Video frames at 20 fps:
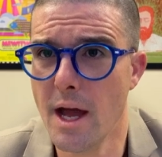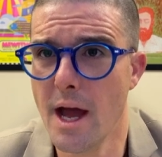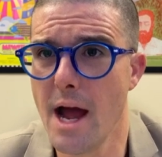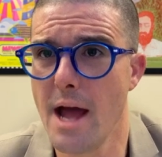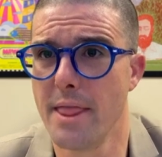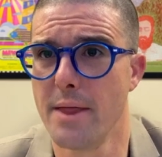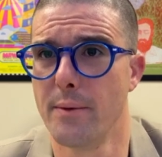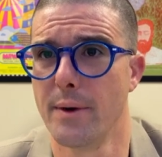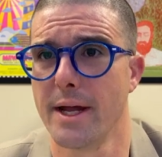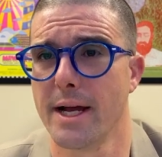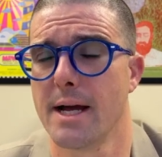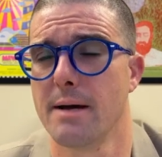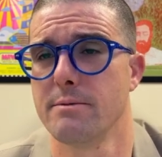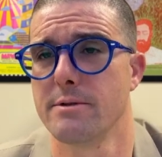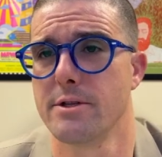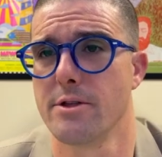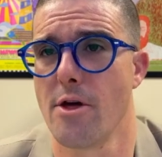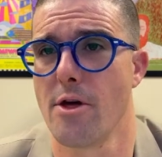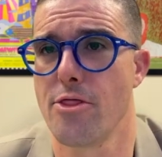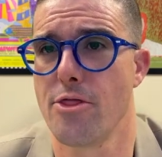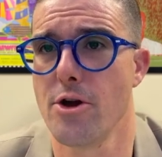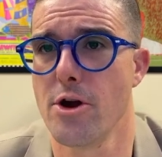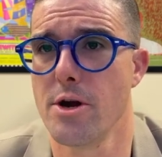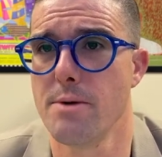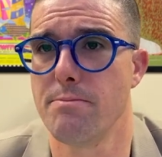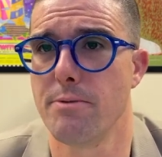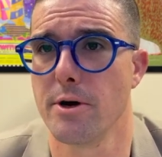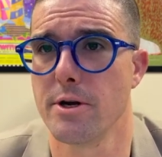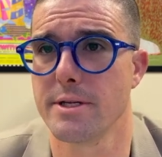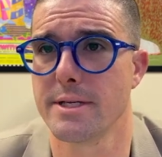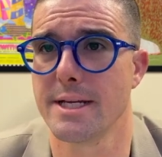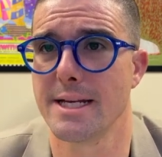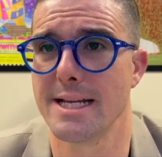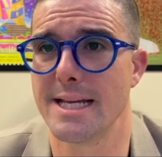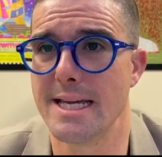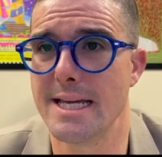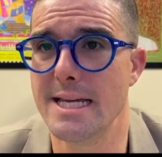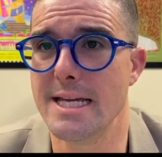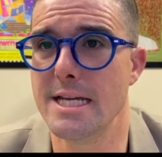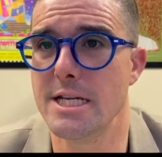And then when it comes to the third person,
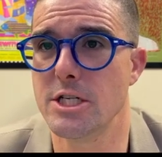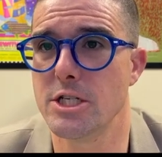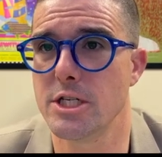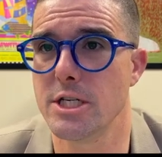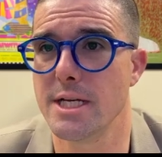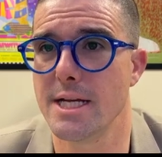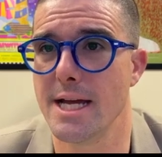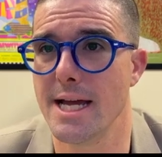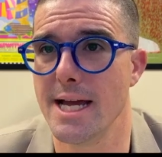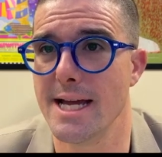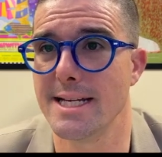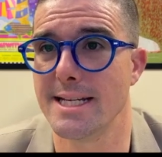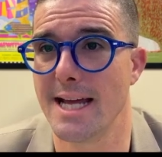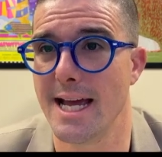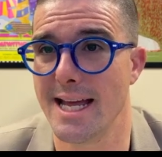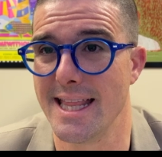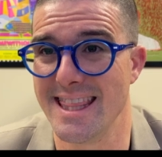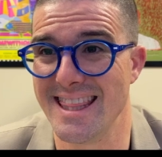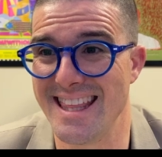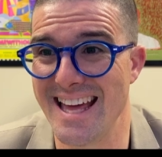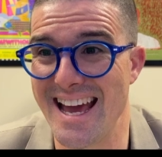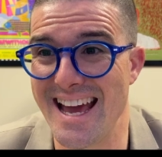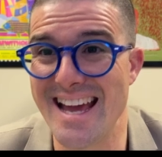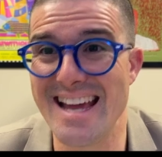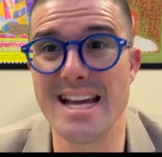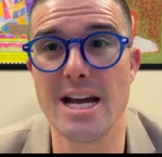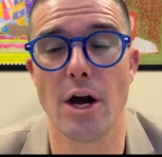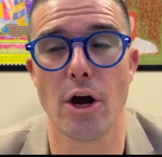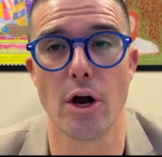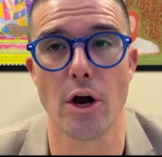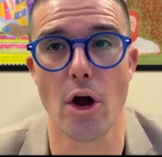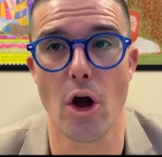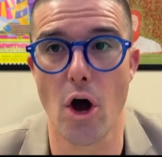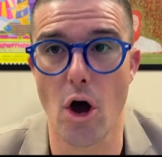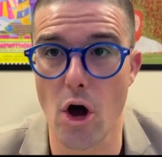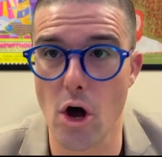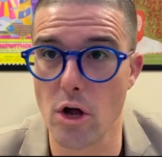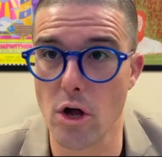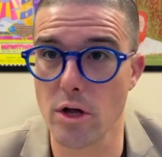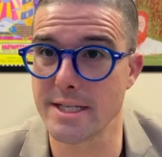he, she, it, and they are
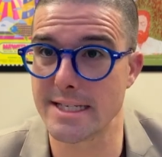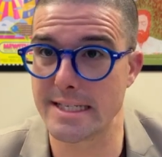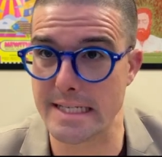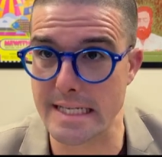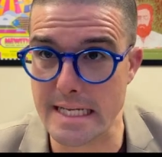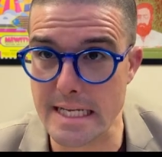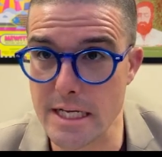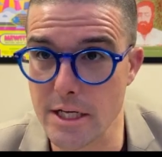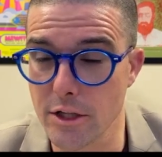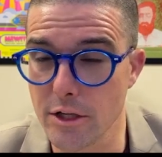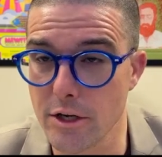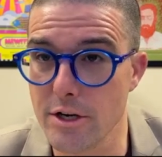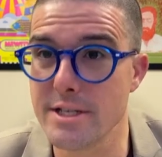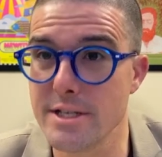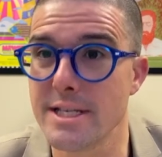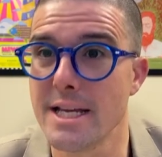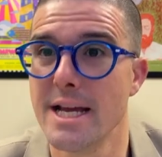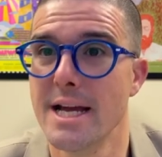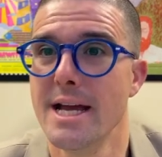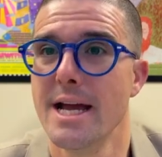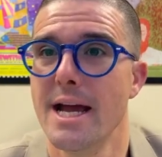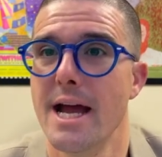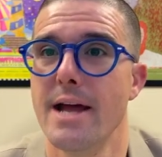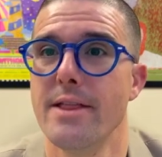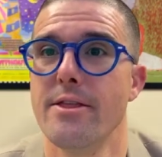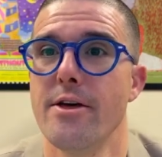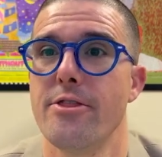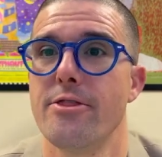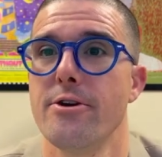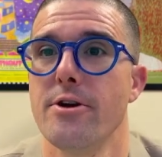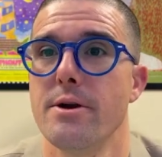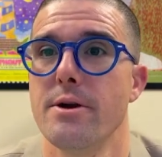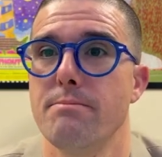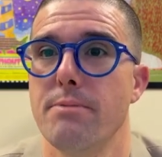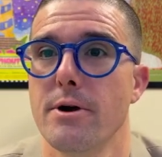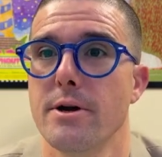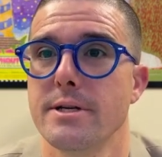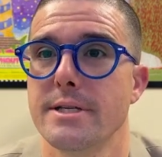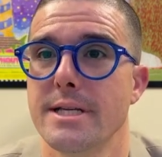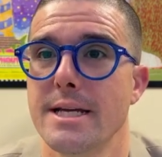all singulars in the third
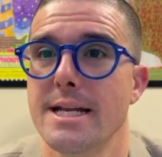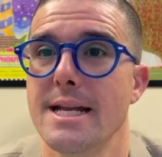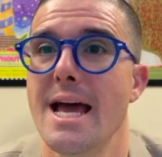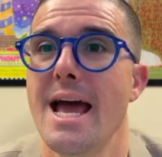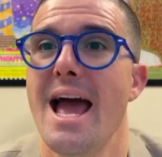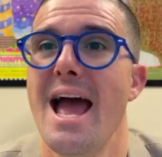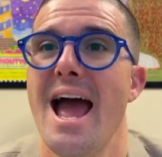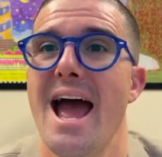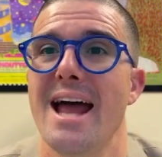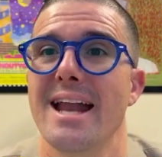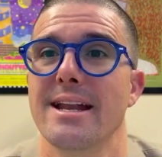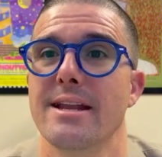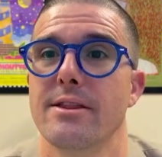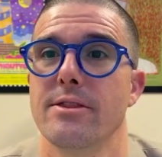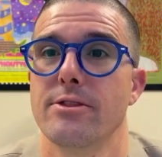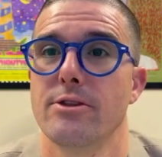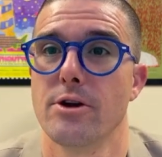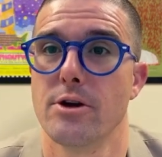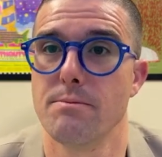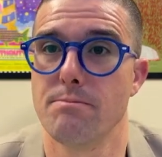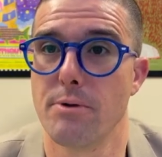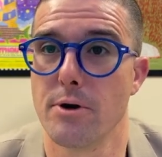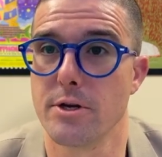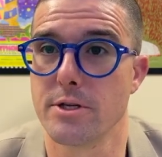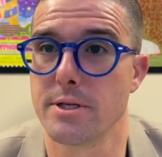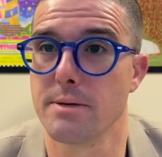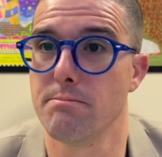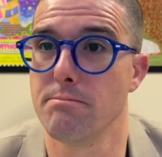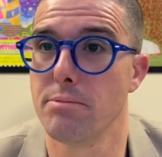person, and third person